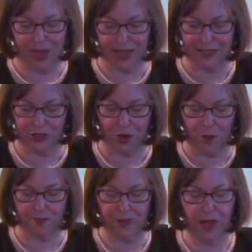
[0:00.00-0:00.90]
And
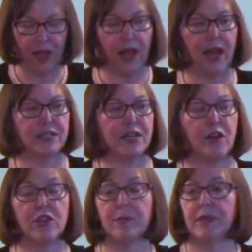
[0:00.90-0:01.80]
so uh,
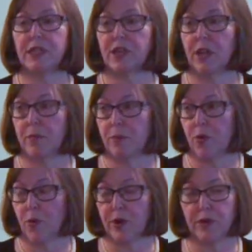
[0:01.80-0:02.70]
tell them it's
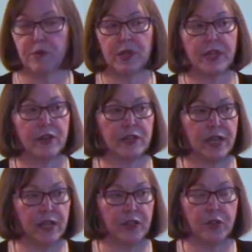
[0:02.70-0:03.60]
important what they're
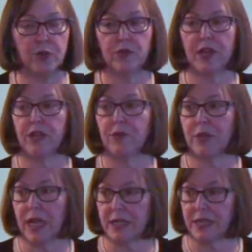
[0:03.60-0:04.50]
telling you, that you
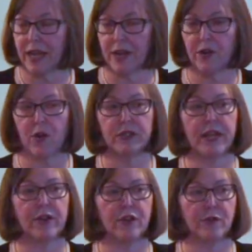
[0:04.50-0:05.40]
would like to get it all
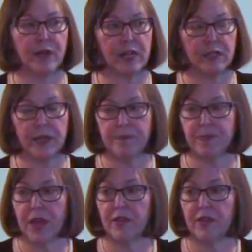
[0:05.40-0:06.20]
done correctly,